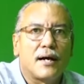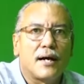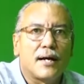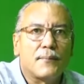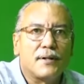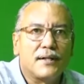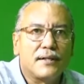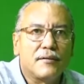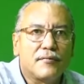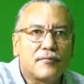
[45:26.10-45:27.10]
I
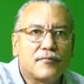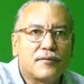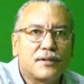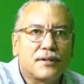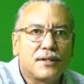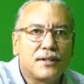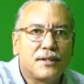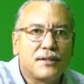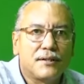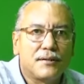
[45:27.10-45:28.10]
believe
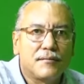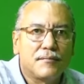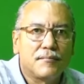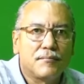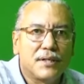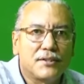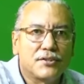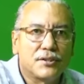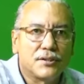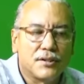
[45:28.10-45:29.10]
he
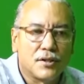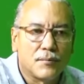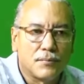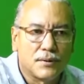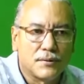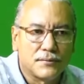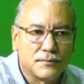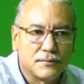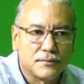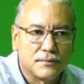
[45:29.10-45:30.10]
mentioned a number
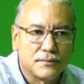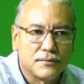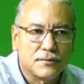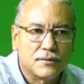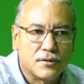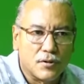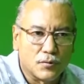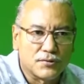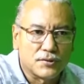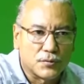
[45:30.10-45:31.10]

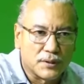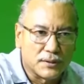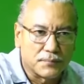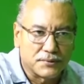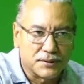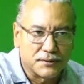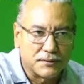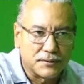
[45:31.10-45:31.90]
close to 20%.